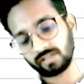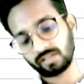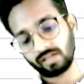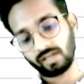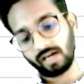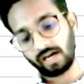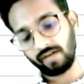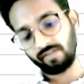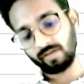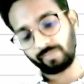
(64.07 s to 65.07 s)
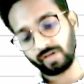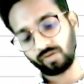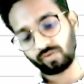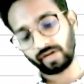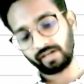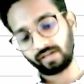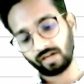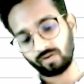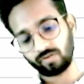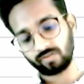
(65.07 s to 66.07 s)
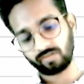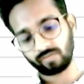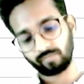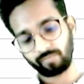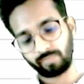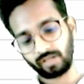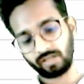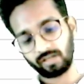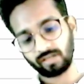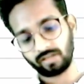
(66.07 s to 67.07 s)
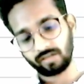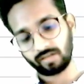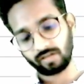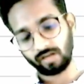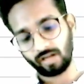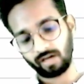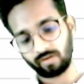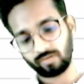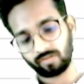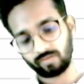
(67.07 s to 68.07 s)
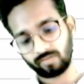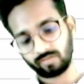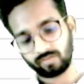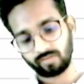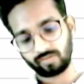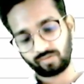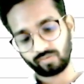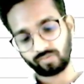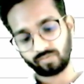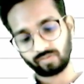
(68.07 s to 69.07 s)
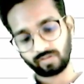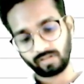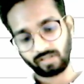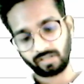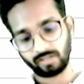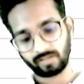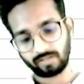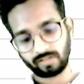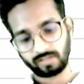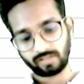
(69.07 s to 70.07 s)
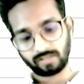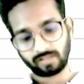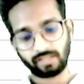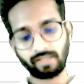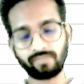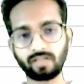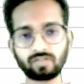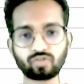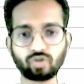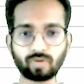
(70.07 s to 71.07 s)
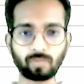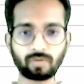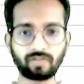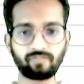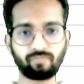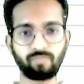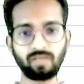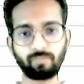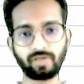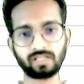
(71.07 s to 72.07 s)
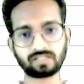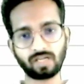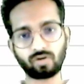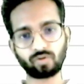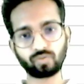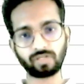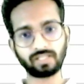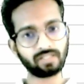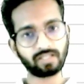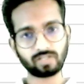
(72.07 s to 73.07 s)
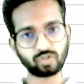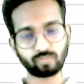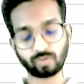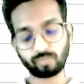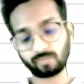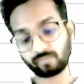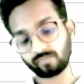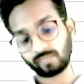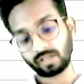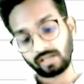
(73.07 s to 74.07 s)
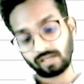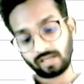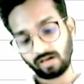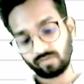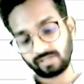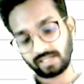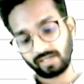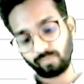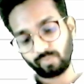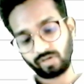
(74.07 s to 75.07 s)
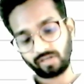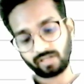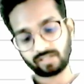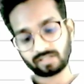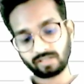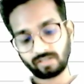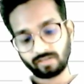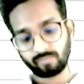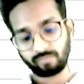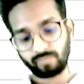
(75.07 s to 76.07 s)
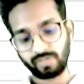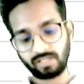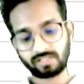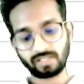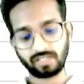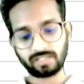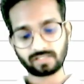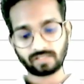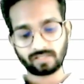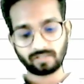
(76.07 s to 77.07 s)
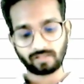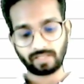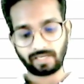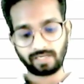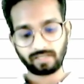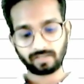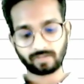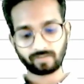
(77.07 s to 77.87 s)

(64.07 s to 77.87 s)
is I will pay you right now. Pay now to A. Then there is no problem. If B pays now to A, then there is no problem. Now, second point is B says that